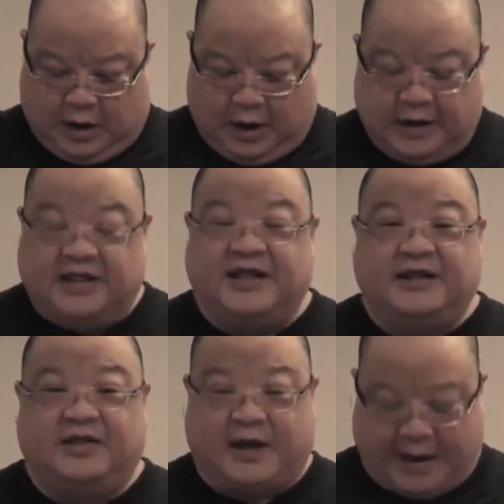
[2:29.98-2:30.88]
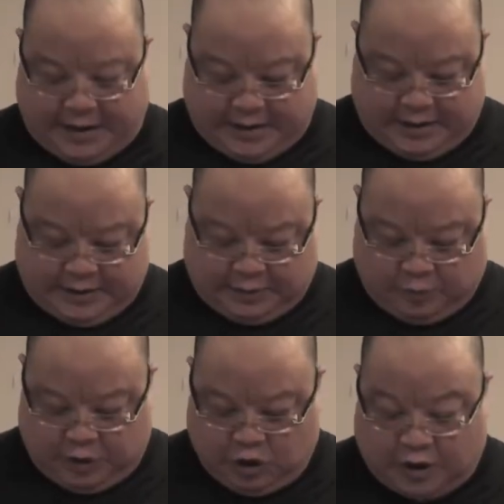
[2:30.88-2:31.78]
Another thing to look at is
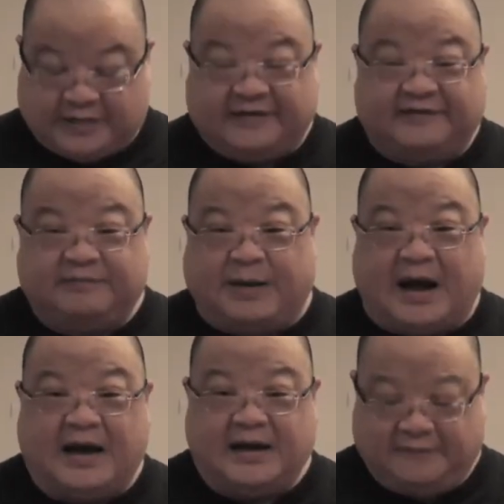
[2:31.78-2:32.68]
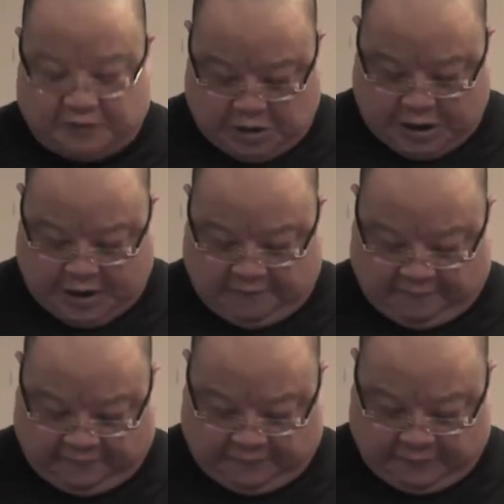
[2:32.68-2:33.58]
when you look at the spine of the
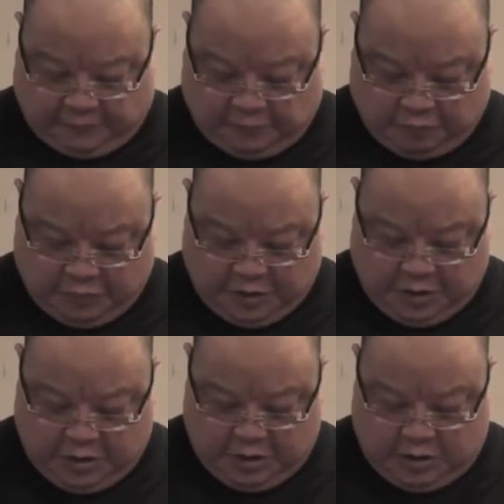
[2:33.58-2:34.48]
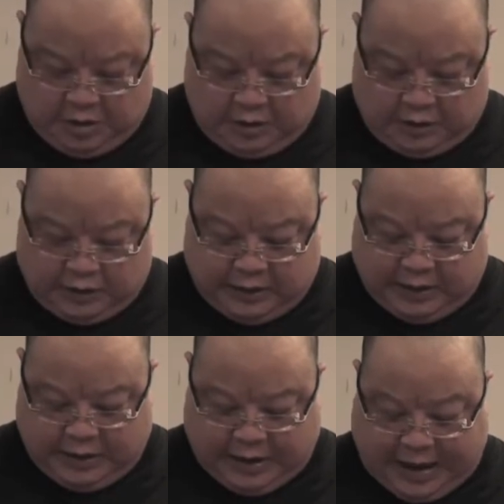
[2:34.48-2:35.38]
knife,
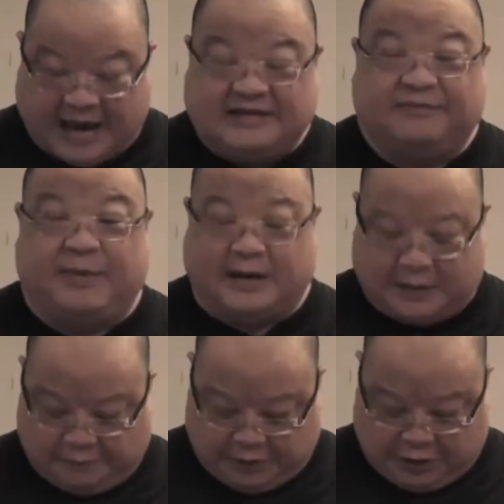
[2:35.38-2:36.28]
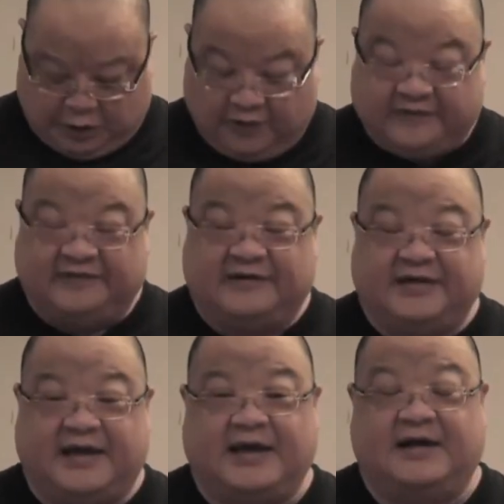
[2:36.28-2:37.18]
the aspect of it closest
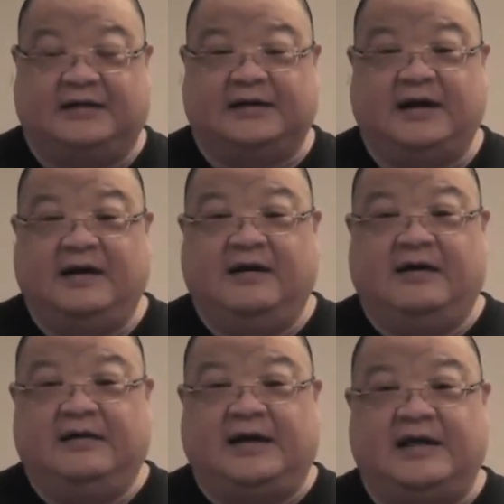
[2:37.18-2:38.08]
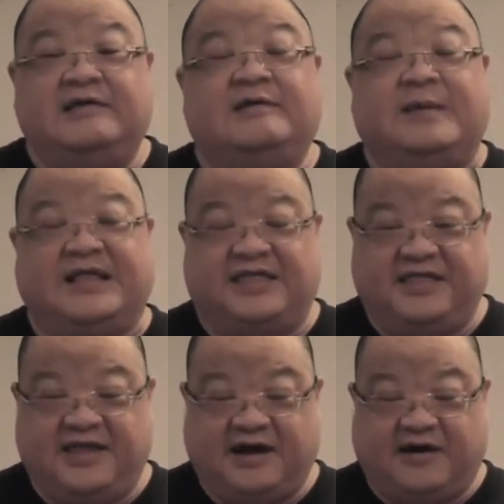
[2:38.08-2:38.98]
to the hilt tends to be
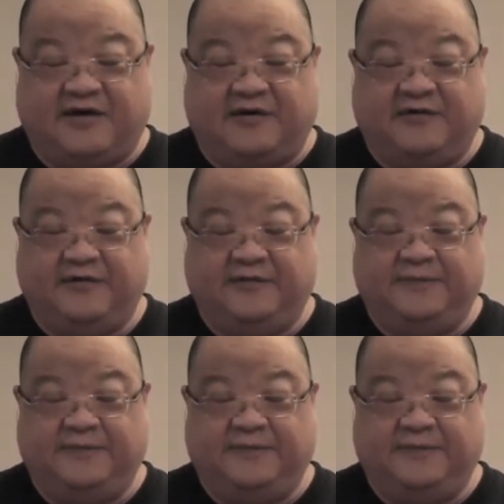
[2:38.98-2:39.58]
thicker